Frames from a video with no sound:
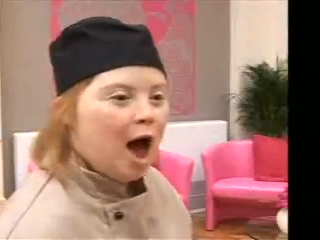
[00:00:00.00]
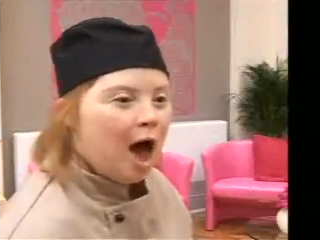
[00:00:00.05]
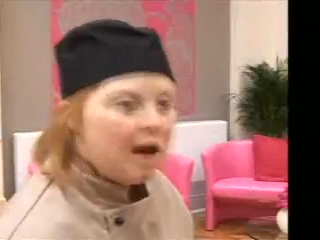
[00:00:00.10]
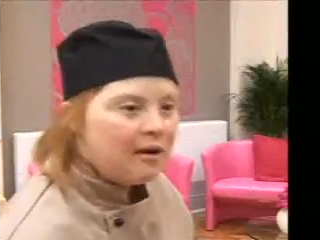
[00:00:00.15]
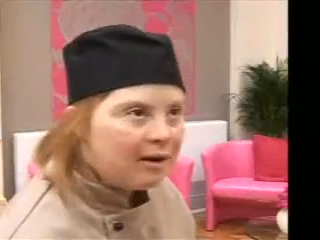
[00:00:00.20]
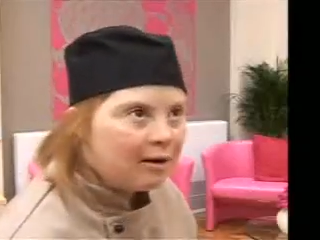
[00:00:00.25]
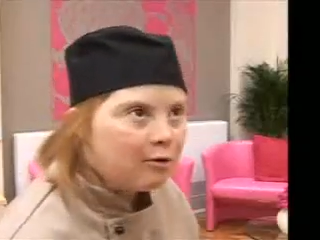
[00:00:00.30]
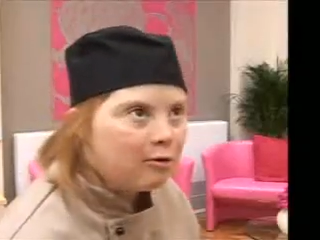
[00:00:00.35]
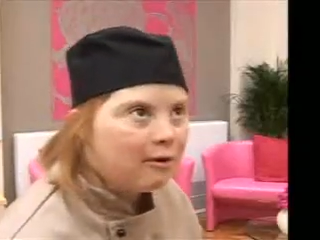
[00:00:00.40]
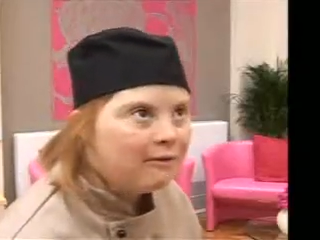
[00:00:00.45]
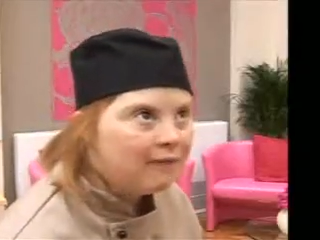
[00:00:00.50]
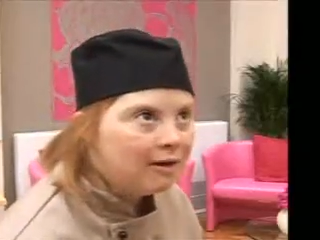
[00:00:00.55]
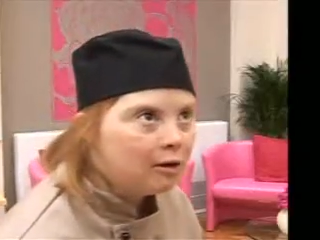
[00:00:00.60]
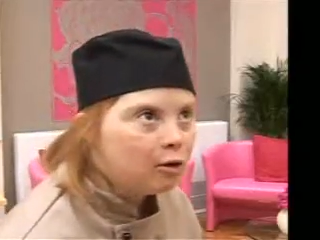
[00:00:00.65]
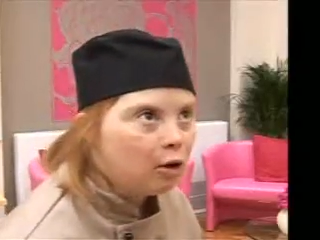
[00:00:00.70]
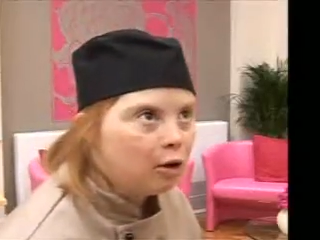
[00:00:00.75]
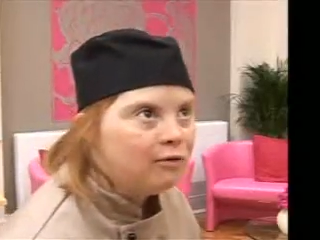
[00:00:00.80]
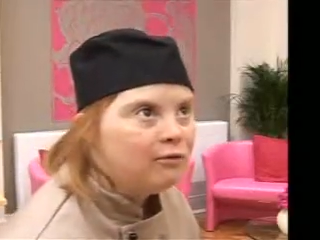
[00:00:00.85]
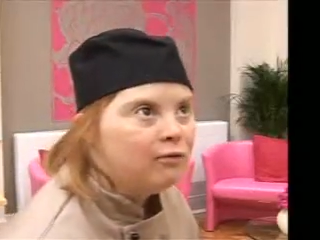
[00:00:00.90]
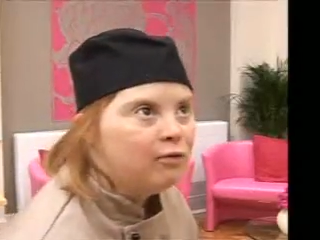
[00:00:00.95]
I think we're having a
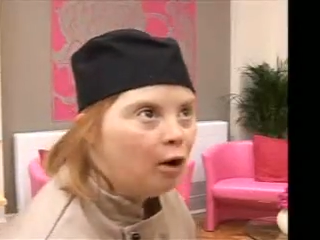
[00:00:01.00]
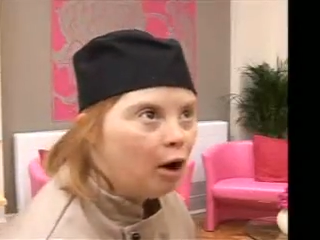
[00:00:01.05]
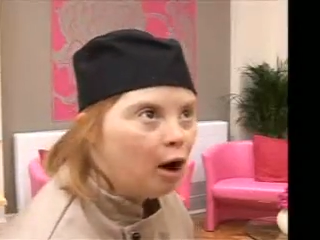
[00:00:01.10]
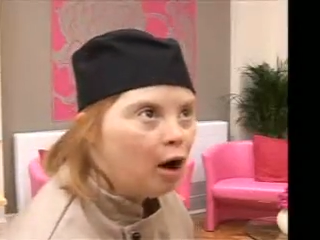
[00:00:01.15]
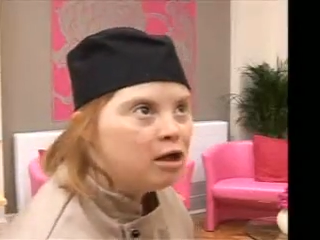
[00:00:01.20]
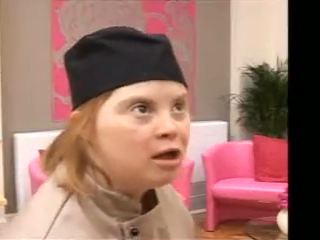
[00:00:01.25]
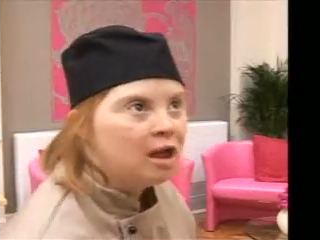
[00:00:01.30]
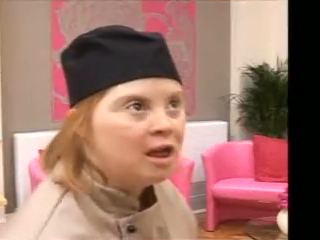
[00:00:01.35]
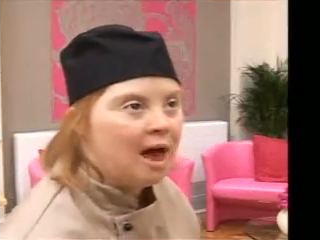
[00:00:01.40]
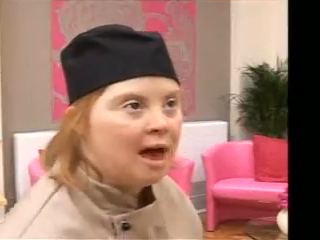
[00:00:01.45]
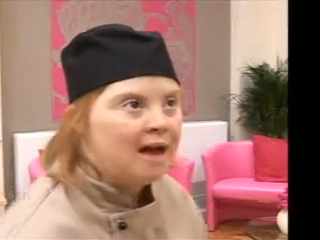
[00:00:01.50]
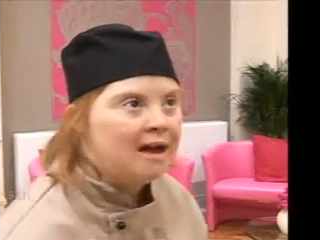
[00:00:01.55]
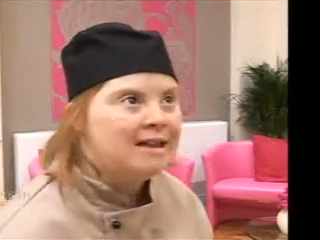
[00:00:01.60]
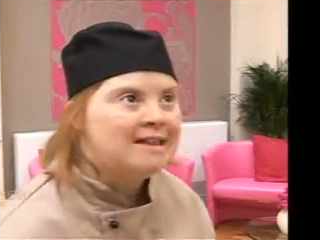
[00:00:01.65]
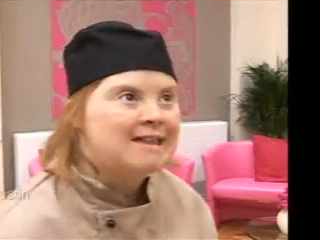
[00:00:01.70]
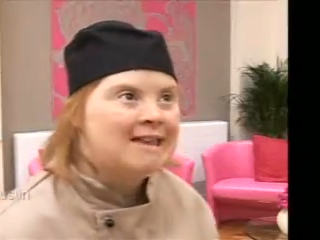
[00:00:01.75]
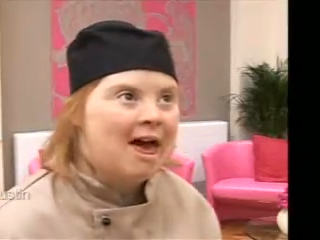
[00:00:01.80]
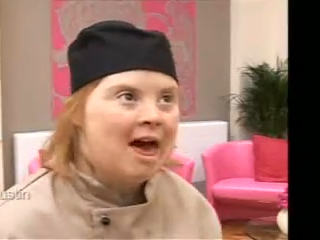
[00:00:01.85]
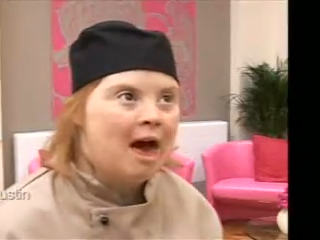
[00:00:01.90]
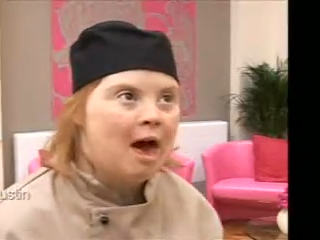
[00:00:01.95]
good fun today and
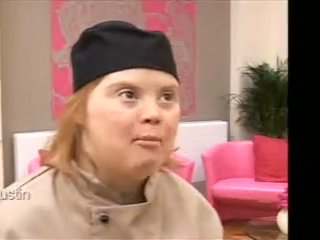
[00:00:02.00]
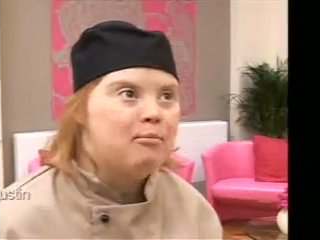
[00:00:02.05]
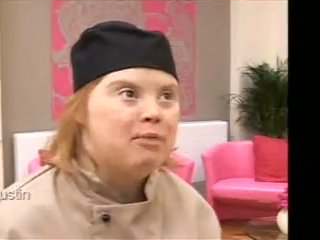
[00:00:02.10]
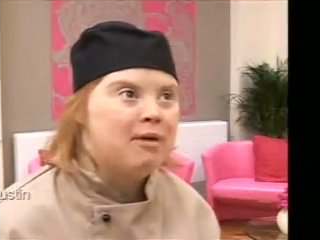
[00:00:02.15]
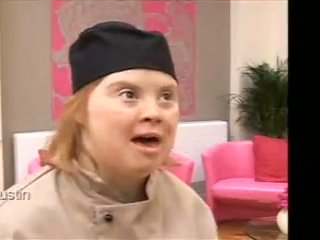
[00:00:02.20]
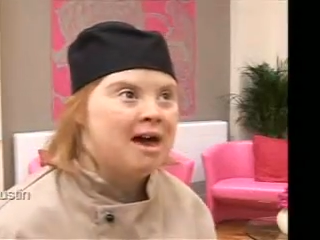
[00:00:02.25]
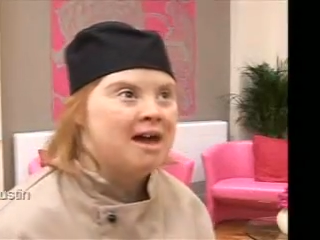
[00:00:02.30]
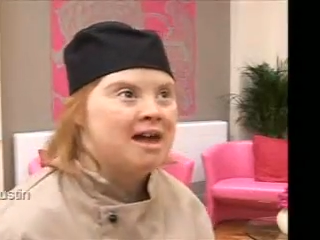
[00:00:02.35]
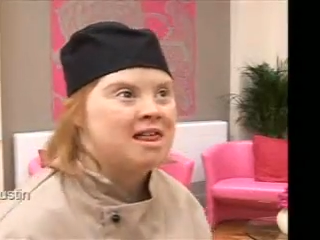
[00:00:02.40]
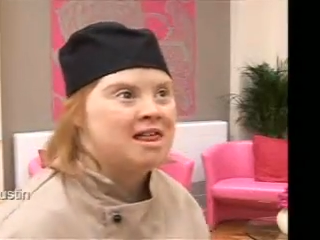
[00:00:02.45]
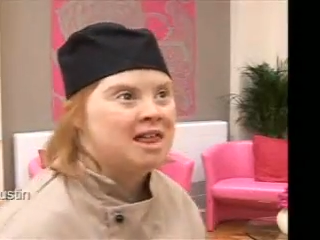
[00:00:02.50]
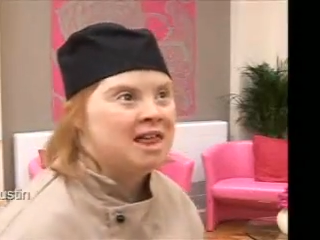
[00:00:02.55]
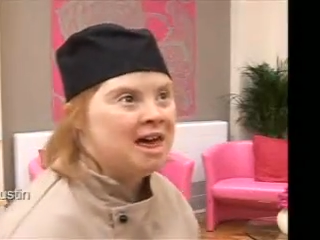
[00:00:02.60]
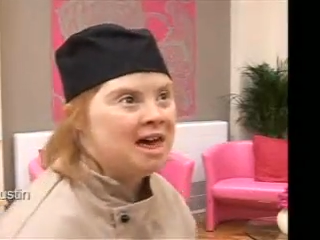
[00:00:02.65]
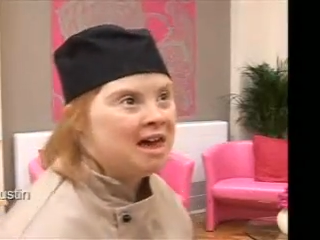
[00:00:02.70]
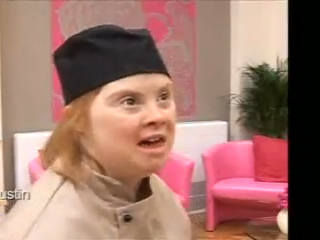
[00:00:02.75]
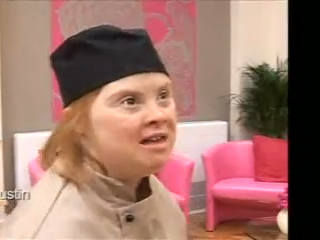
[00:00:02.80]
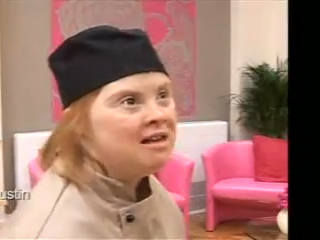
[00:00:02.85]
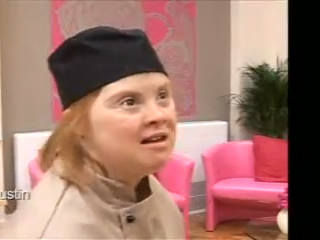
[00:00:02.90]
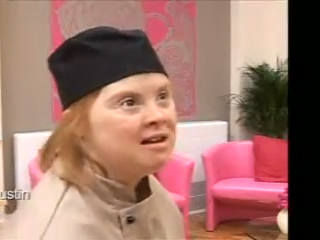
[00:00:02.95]

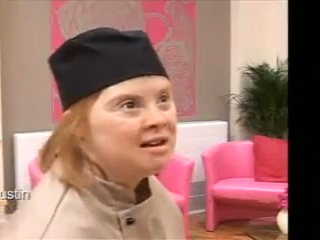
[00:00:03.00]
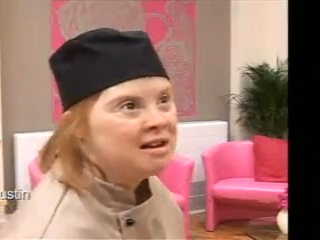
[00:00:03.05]
celebrating.